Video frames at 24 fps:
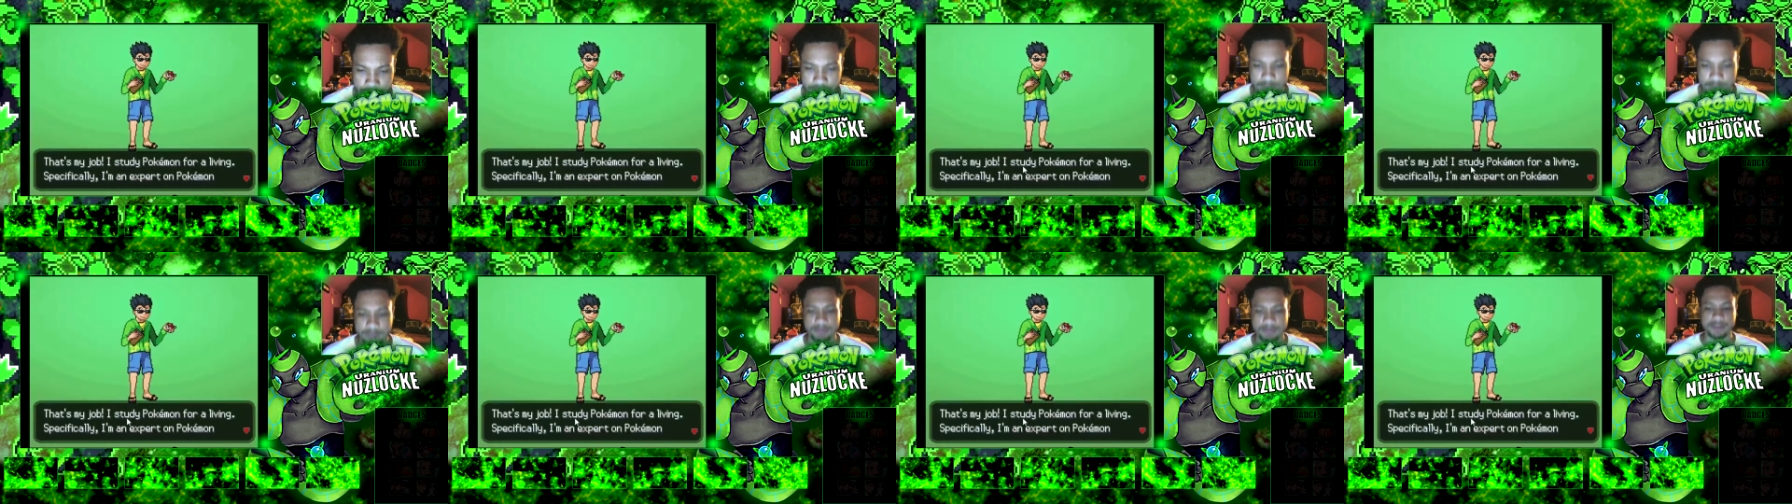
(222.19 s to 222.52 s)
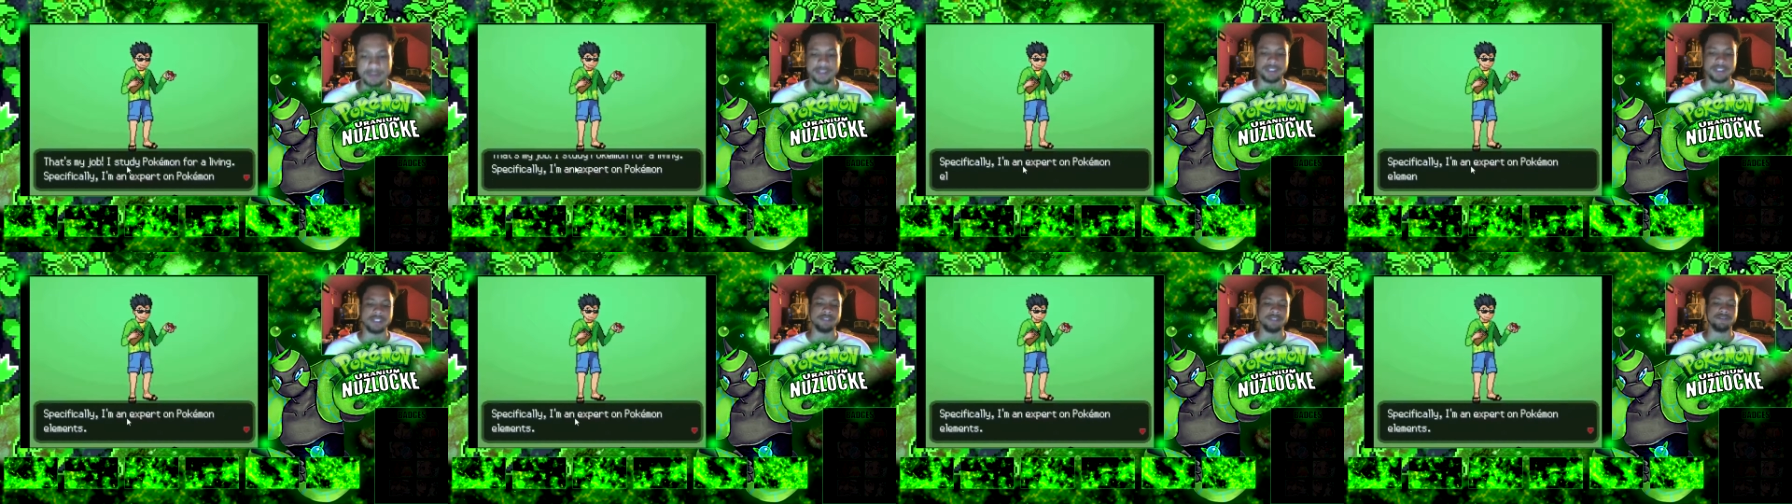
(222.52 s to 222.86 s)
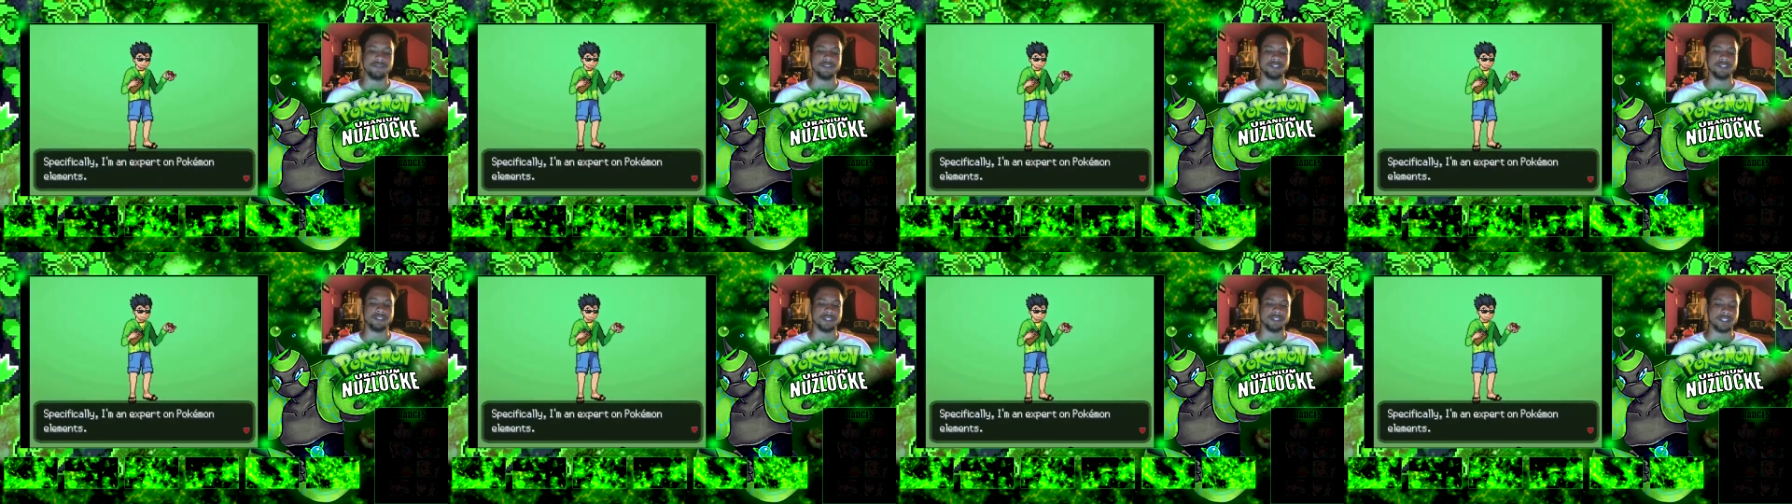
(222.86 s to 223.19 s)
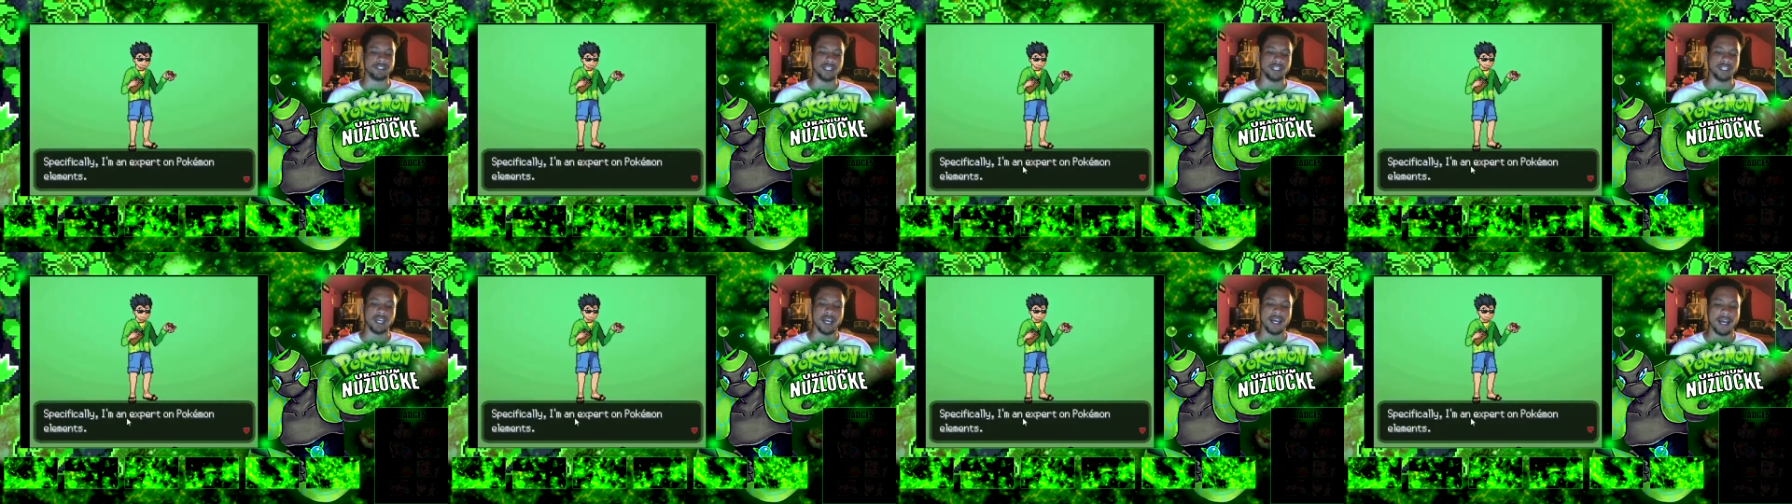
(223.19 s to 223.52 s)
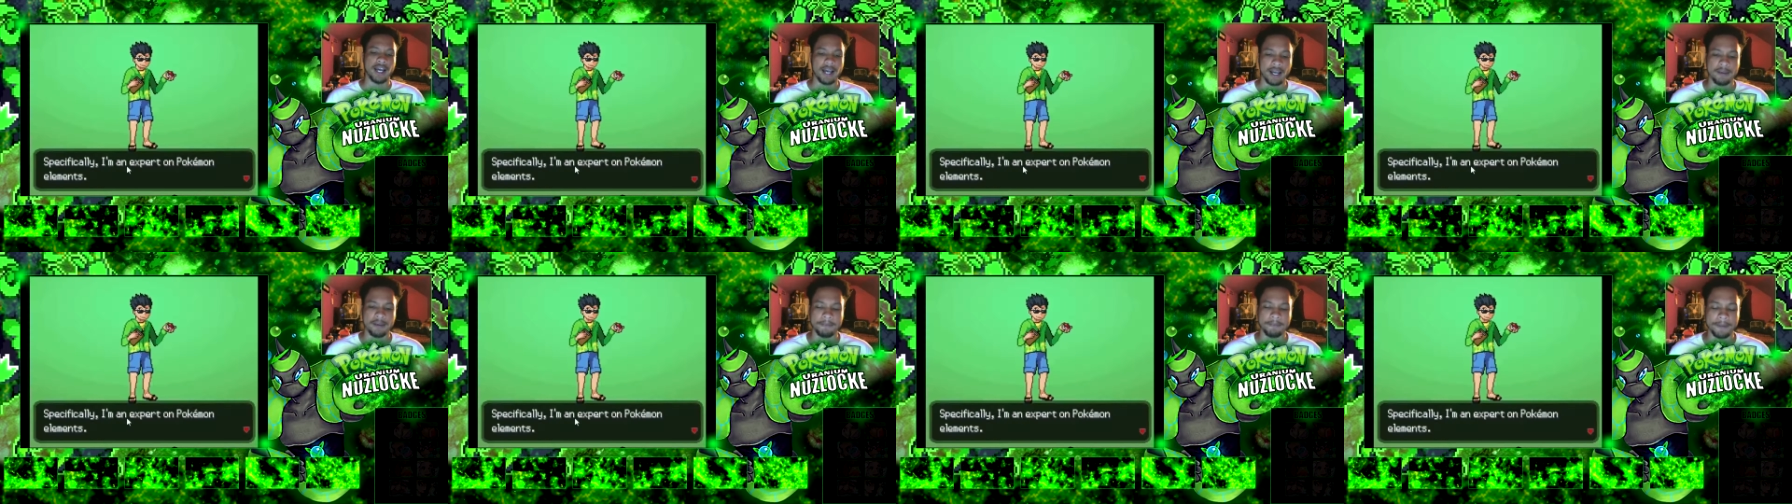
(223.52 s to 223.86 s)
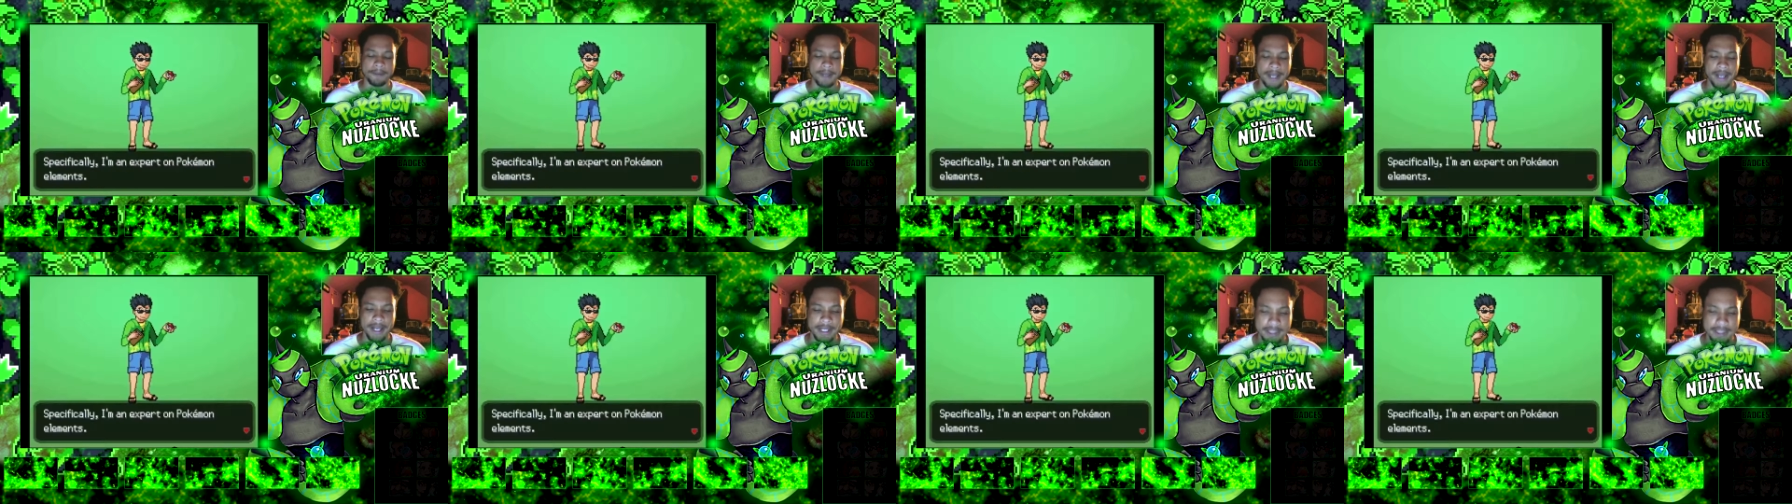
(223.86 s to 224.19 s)
Specifically, I'm an
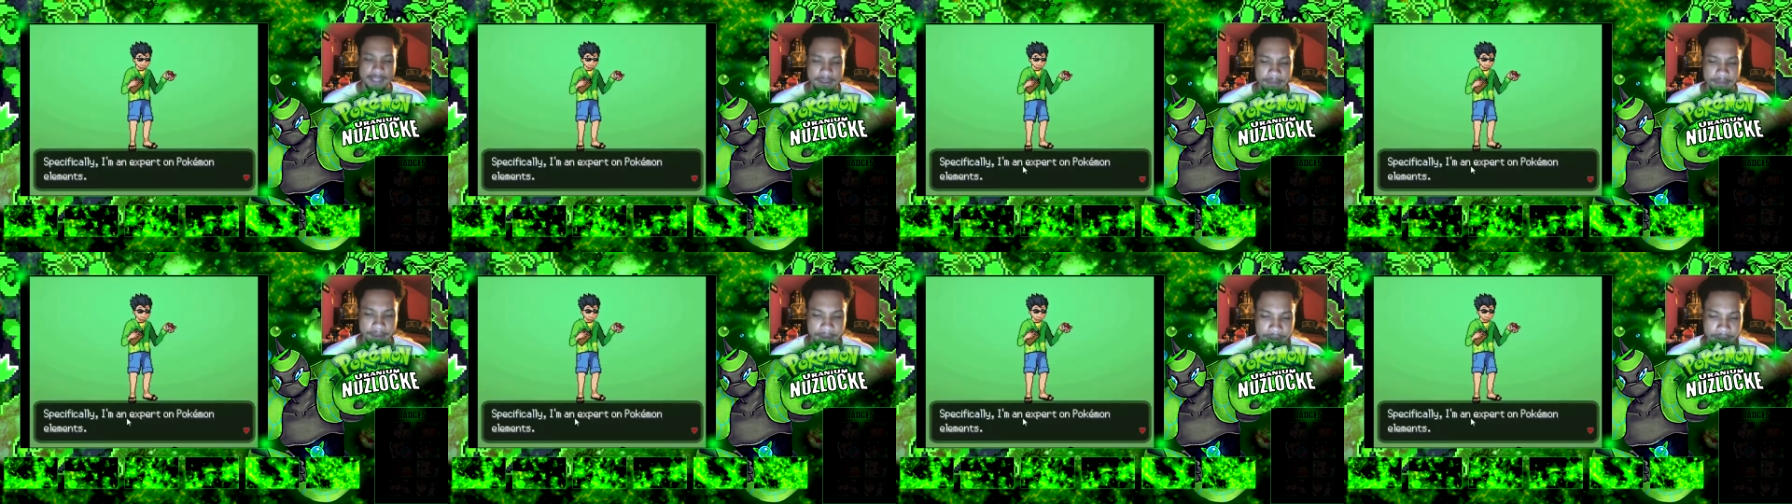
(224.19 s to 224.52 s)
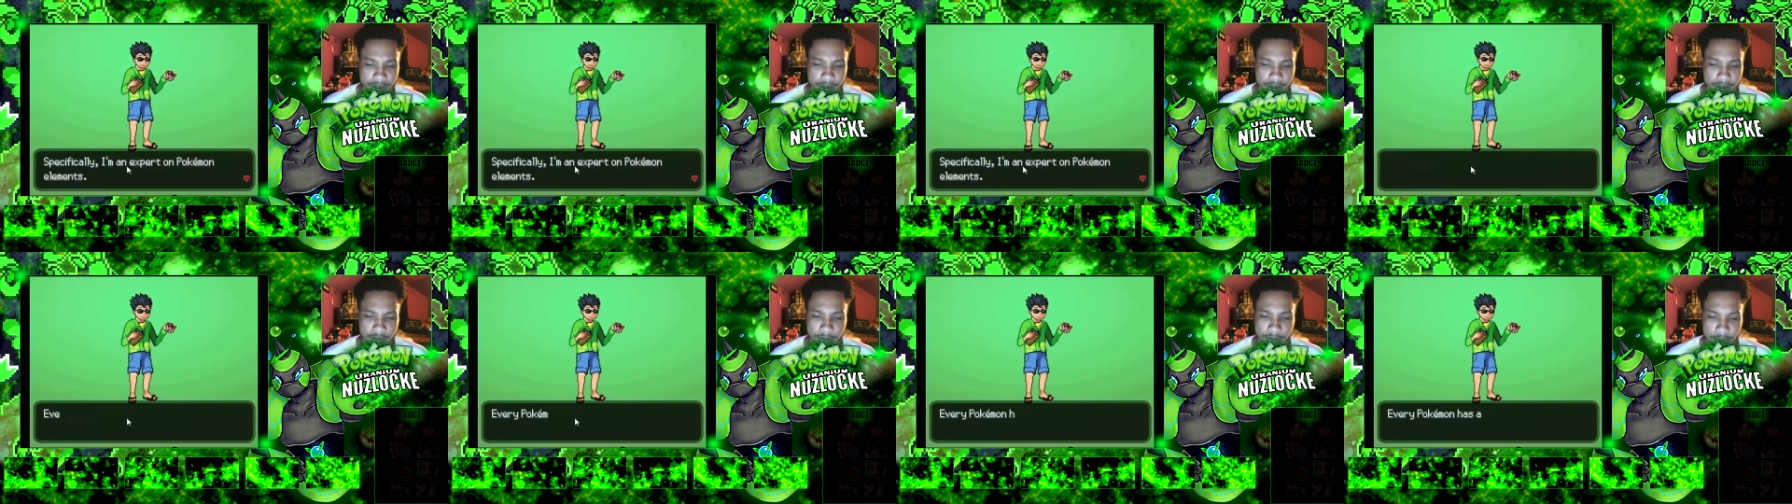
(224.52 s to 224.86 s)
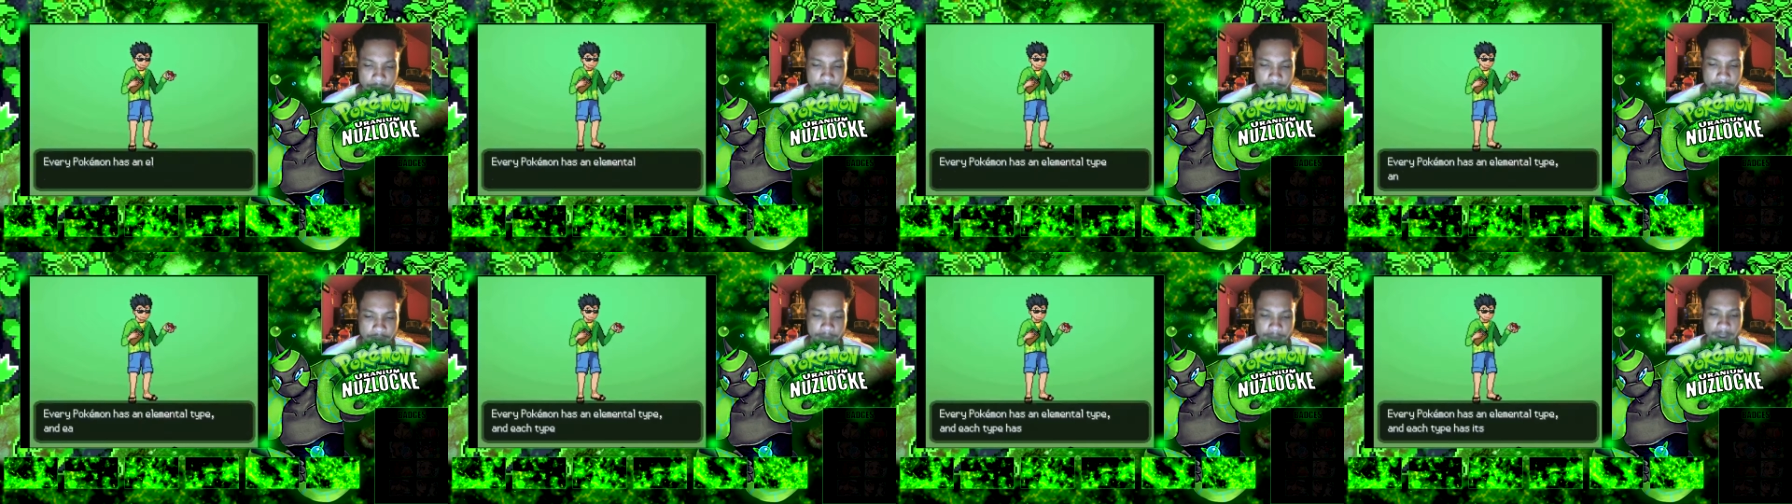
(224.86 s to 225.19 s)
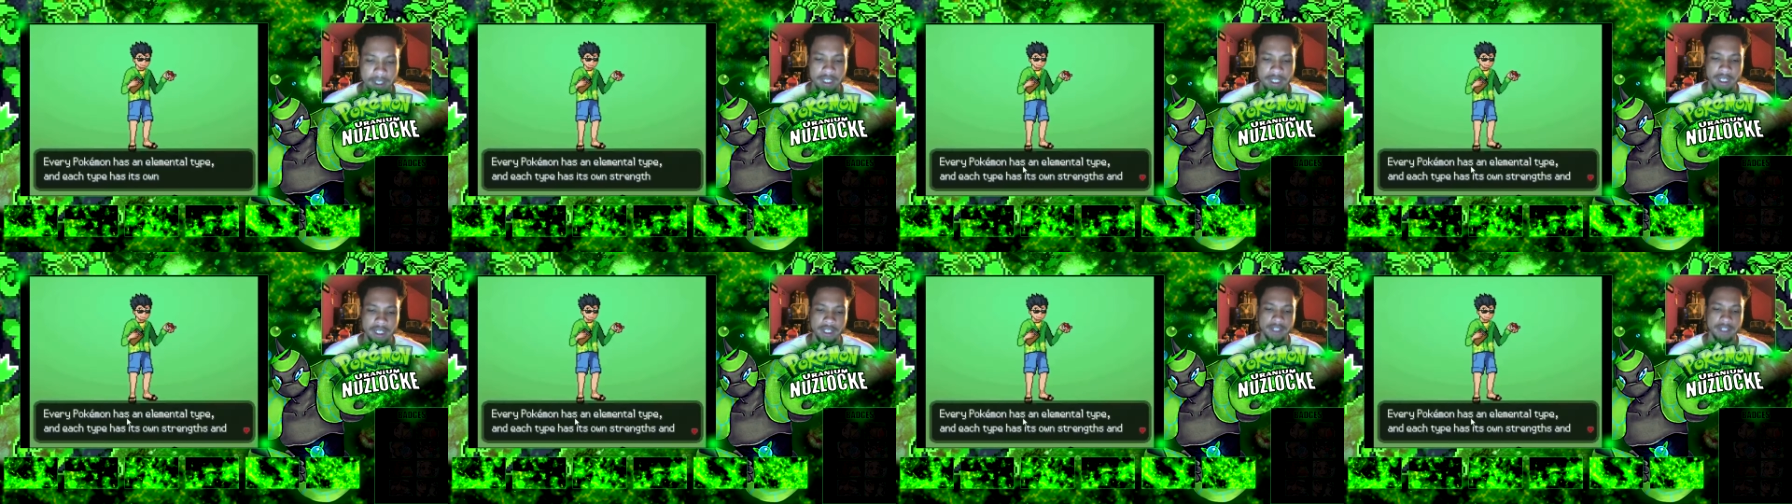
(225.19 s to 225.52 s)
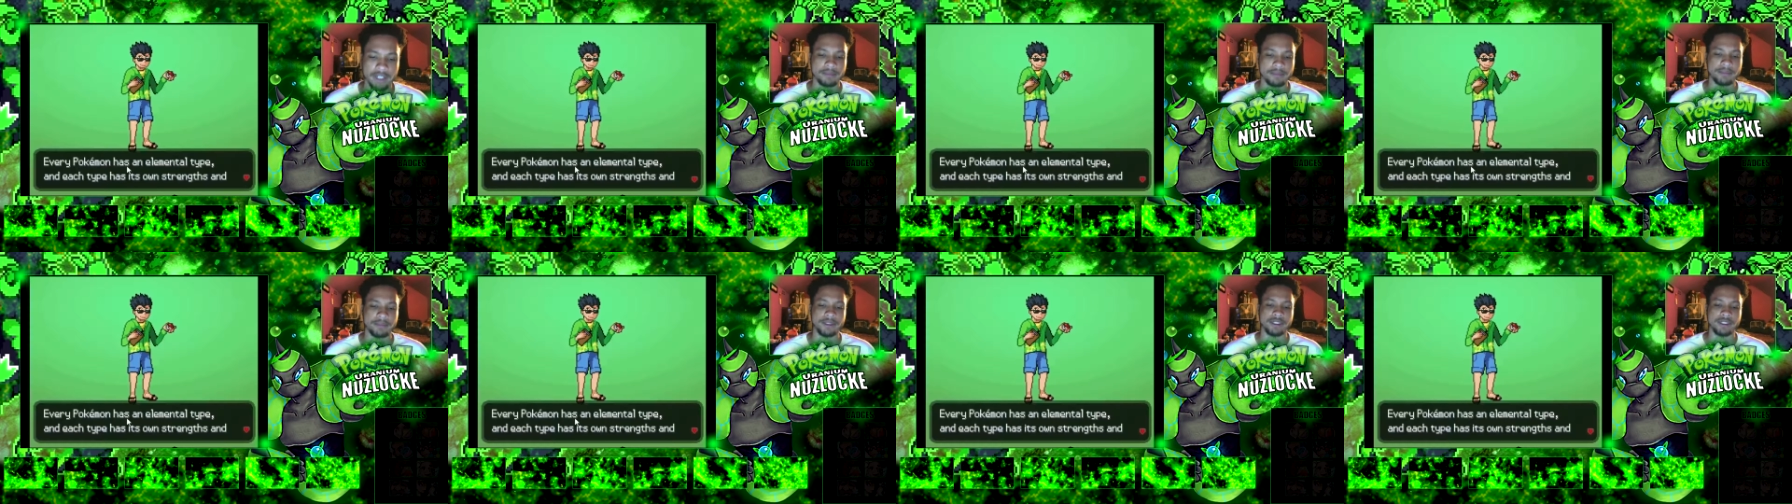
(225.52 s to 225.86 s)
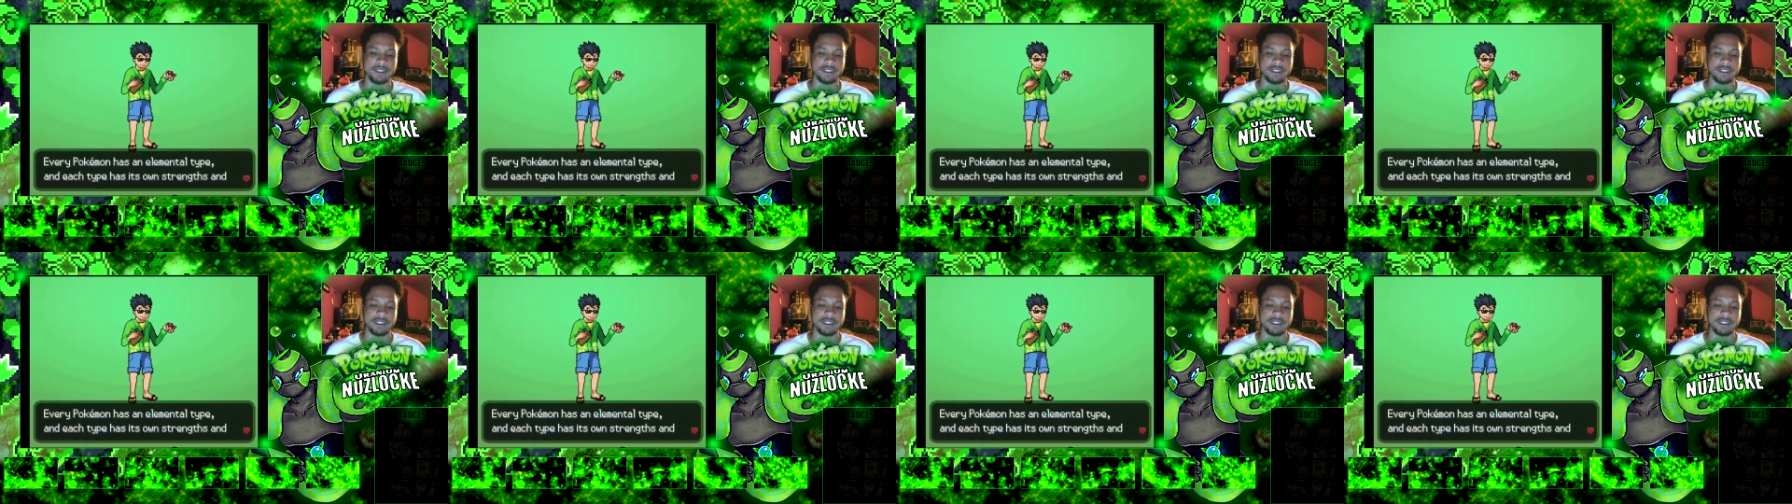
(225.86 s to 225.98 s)
expert on Pokemon elements.